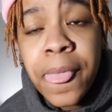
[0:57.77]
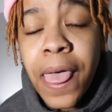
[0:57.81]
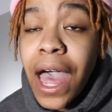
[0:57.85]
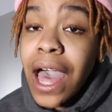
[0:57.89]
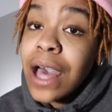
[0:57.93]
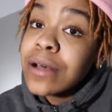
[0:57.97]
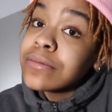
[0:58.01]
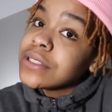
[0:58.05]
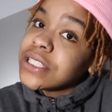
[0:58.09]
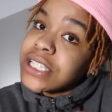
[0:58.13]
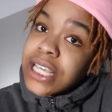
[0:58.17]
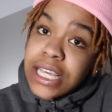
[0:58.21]

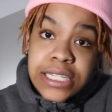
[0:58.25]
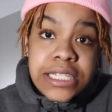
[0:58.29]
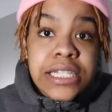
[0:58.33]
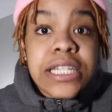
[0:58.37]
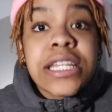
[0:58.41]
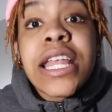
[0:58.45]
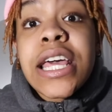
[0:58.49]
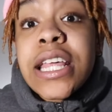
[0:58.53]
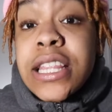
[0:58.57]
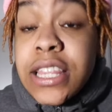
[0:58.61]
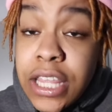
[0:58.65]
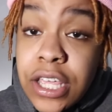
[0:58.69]
I'm
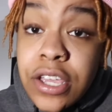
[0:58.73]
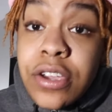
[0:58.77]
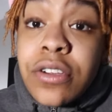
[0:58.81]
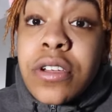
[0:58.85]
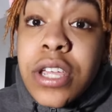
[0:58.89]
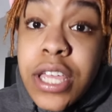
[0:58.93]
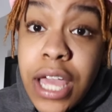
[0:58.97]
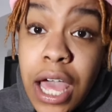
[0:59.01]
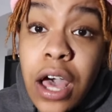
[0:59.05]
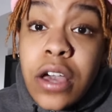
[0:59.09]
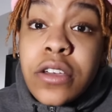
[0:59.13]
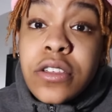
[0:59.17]
testing that
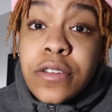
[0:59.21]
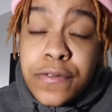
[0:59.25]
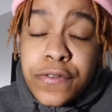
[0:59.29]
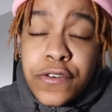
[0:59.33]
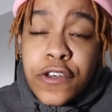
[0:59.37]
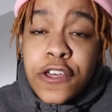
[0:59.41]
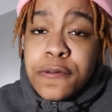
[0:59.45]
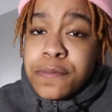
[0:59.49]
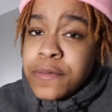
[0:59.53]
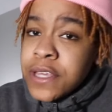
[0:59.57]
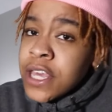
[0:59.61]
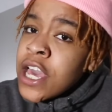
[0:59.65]
theory out, you
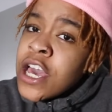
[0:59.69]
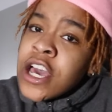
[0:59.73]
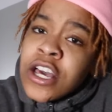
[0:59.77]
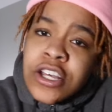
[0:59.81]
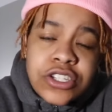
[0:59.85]
feel me?